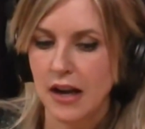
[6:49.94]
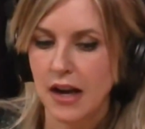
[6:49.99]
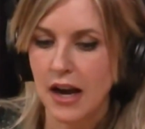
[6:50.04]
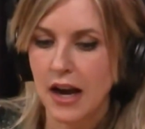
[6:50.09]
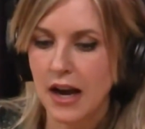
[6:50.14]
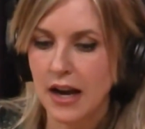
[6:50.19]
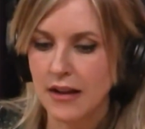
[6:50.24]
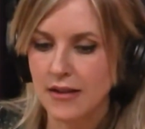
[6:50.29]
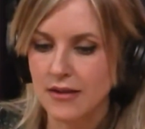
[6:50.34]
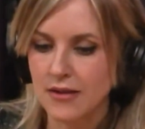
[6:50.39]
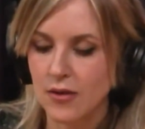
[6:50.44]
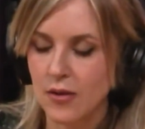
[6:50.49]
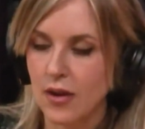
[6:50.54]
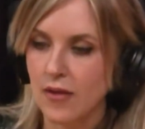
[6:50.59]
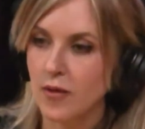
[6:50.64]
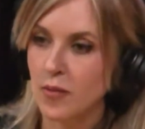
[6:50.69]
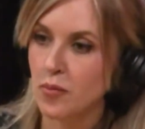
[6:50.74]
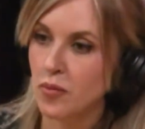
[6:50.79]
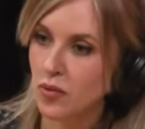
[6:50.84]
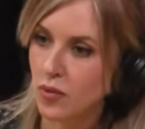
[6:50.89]
And so I
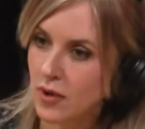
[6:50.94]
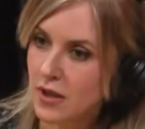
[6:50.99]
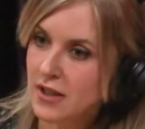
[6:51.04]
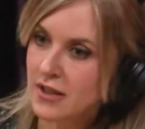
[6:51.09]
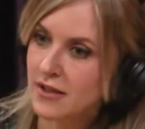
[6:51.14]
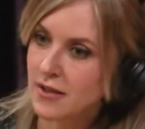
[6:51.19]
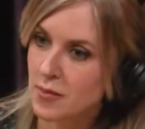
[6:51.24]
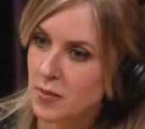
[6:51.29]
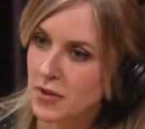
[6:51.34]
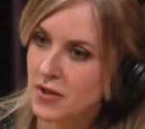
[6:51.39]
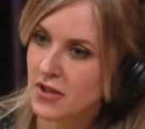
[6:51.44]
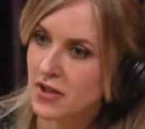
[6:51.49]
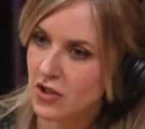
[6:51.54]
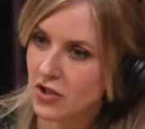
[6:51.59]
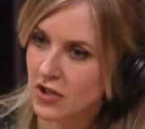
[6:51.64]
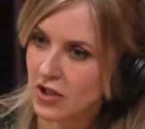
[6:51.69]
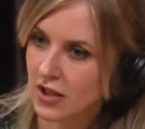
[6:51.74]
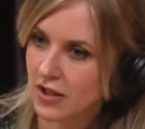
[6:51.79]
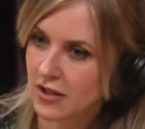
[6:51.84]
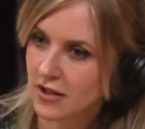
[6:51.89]
have a
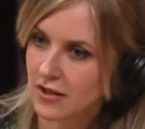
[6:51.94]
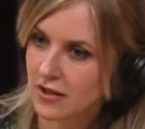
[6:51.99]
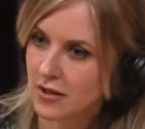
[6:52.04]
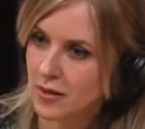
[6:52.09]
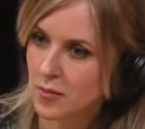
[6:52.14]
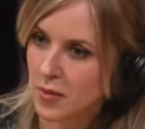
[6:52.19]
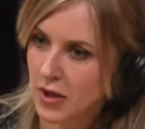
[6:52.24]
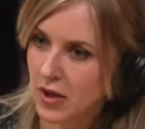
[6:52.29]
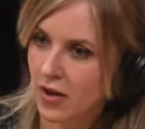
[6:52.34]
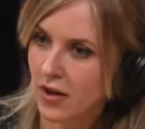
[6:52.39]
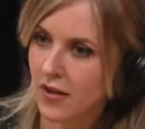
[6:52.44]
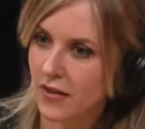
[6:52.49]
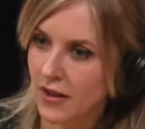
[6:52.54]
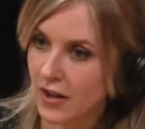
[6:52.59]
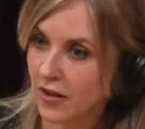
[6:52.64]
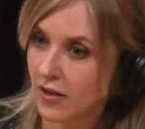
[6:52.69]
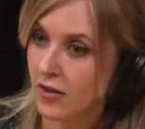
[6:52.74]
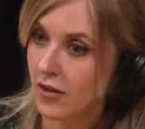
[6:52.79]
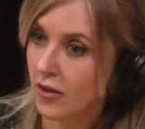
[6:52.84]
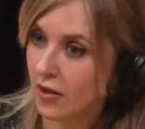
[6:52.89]
predisposition to be on
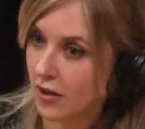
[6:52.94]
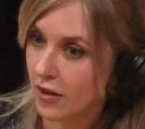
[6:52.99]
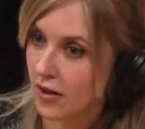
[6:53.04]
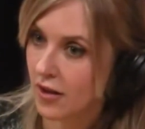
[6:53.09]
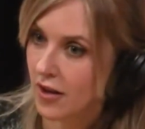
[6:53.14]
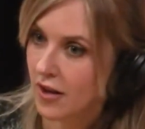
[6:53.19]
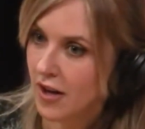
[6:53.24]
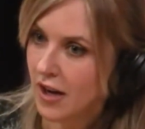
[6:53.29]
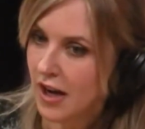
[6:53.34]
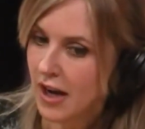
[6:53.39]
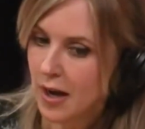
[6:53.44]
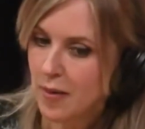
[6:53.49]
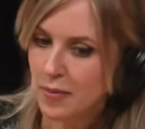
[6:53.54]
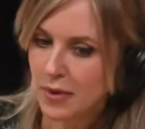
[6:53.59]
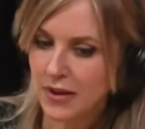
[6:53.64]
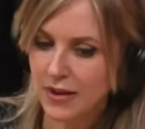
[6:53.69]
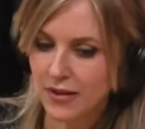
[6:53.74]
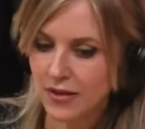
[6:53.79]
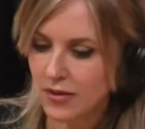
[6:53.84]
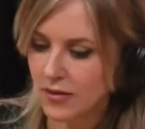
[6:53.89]
the alert.
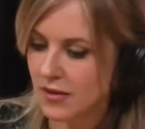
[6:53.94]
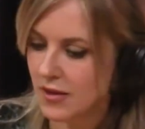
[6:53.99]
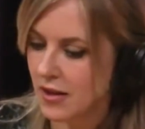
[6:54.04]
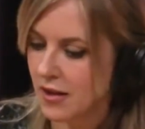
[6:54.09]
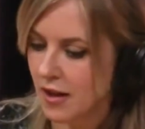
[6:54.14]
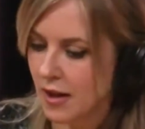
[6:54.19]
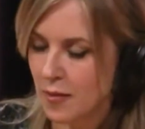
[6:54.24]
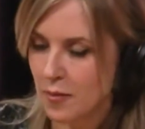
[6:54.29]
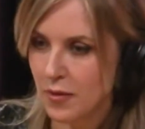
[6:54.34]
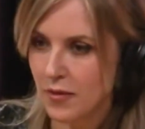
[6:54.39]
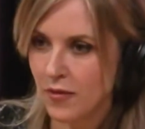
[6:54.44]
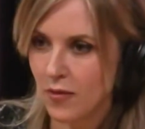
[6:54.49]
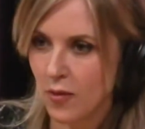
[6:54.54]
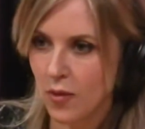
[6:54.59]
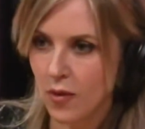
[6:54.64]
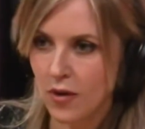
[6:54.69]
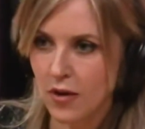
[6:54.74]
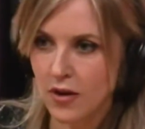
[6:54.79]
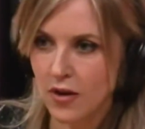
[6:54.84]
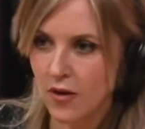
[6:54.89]
But this was the night
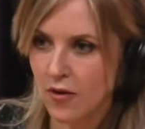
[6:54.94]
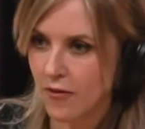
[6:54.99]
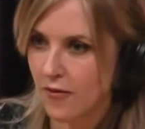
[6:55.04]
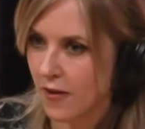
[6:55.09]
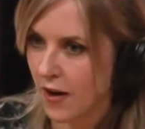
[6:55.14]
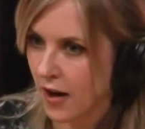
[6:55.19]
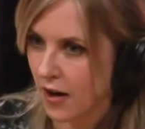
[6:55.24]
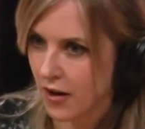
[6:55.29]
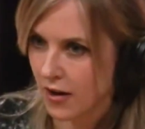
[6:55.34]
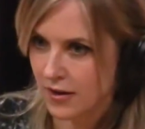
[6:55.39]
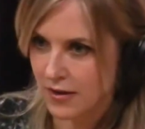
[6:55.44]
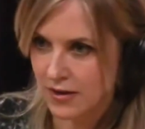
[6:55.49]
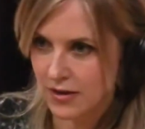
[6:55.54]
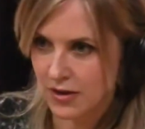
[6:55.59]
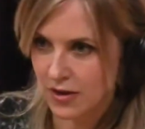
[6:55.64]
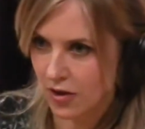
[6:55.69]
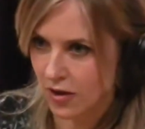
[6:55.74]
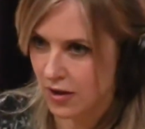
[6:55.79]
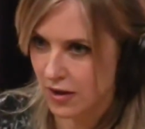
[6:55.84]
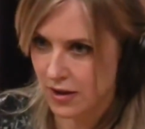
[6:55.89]
before, no fire had
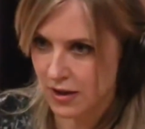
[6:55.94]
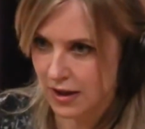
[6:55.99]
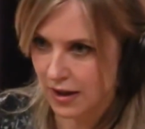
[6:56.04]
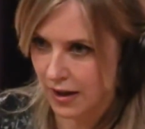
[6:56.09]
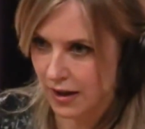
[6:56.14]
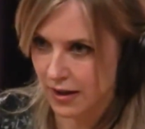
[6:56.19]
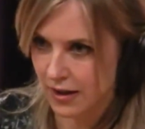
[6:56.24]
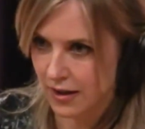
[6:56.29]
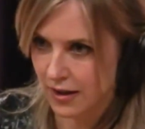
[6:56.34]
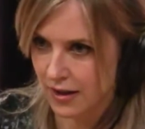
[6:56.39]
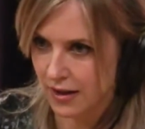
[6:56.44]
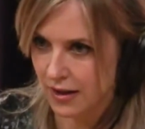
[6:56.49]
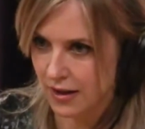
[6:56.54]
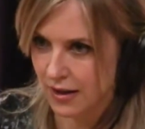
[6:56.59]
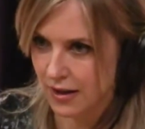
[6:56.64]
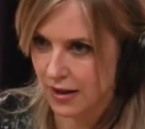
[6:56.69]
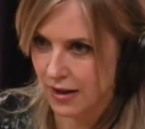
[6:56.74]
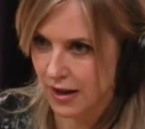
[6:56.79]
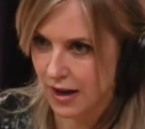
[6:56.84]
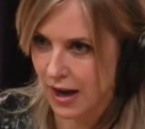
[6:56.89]
started yet.
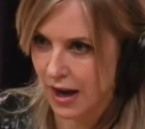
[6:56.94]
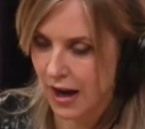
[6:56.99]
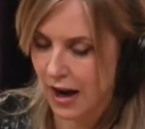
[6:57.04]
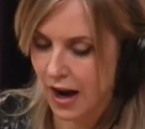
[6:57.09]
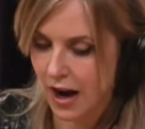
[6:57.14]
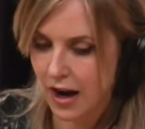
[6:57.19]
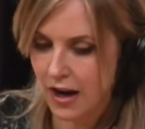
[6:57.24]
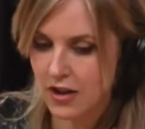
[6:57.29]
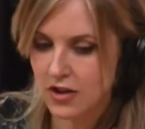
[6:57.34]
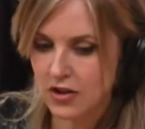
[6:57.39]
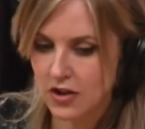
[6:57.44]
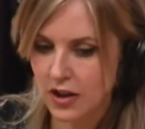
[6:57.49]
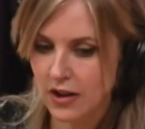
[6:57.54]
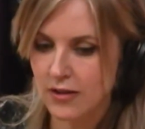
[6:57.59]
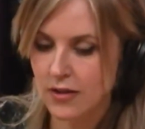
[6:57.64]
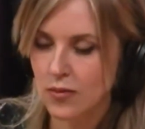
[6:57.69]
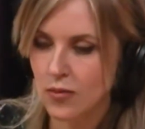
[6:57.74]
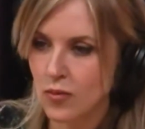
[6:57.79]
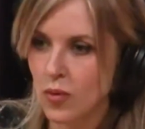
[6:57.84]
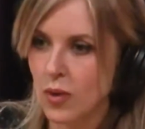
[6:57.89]
And I
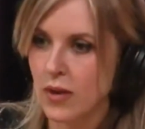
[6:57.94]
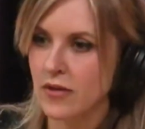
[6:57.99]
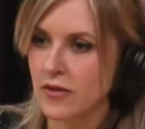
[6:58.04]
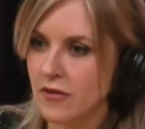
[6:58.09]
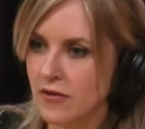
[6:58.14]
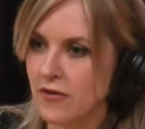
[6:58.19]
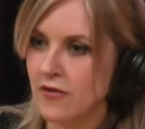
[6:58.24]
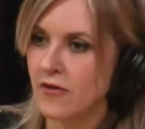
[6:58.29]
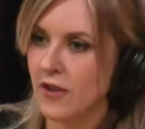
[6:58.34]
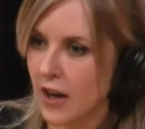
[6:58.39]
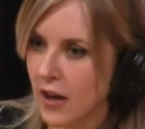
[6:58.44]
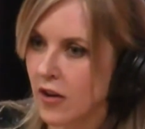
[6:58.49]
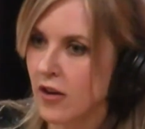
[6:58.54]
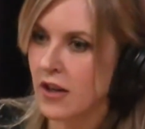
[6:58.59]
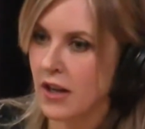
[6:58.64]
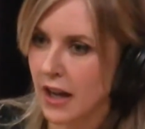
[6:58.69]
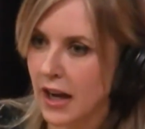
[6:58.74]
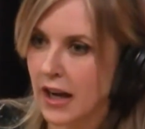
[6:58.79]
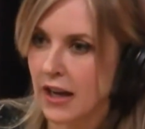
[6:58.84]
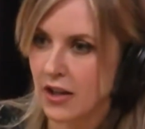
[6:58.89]
just was
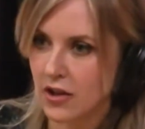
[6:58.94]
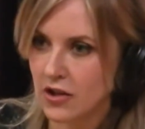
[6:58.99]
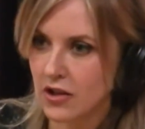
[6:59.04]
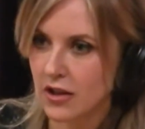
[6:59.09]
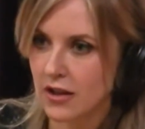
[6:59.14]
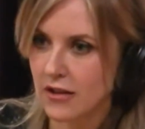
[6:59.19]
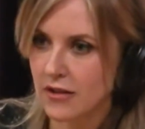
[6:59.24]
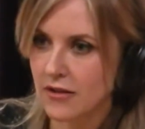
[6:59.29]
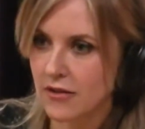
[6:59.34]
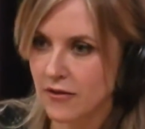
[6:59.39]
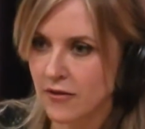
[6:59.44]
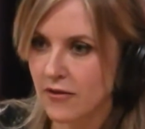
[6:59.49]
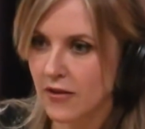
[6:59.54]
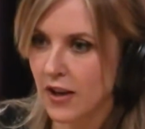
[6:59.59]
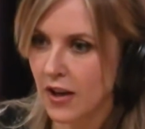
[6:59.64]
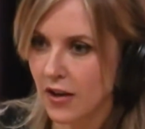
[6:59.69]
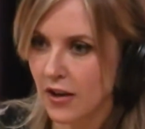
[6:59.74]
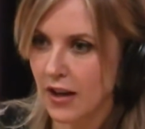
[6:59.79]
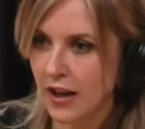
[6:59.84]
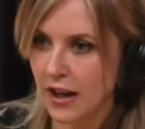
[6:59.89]
very anxious,
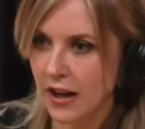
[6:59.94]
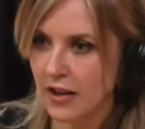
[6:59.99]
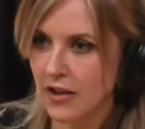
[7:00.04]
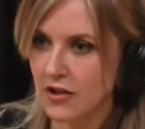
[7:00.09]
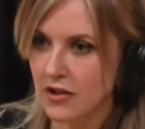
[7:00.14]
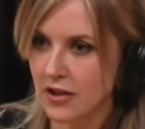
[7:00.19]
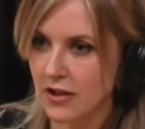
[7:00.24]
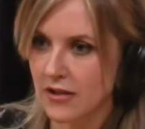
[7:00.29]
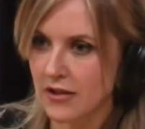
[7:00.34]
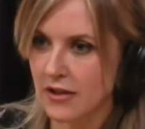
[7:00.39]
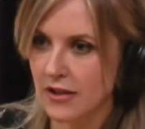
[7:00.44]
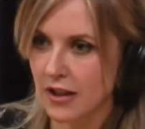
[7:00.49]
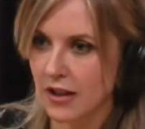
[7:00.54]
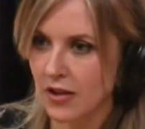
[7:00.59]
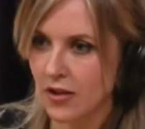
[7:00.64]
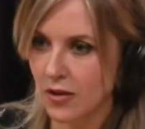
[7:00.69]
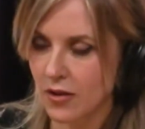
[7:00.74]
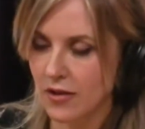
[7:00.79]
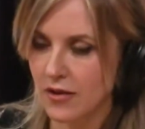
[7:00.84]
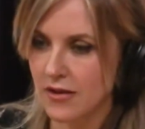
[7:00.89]
and I
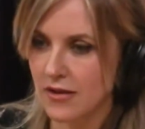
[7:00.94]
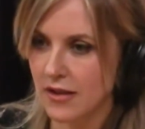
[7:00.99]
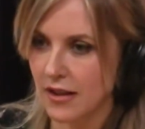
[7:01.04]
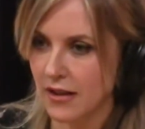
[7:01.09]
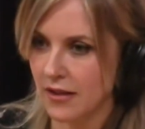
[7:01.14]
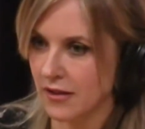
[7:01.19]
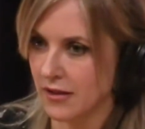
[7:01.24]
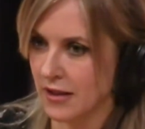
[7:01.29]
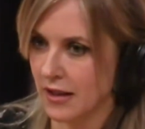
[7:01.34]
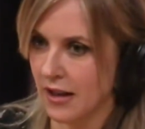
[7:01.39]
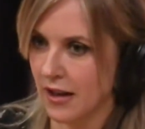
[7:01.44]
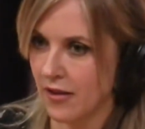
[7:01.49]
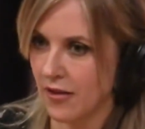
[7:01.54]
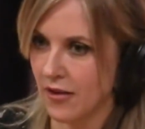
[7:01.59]
couldn't settle down.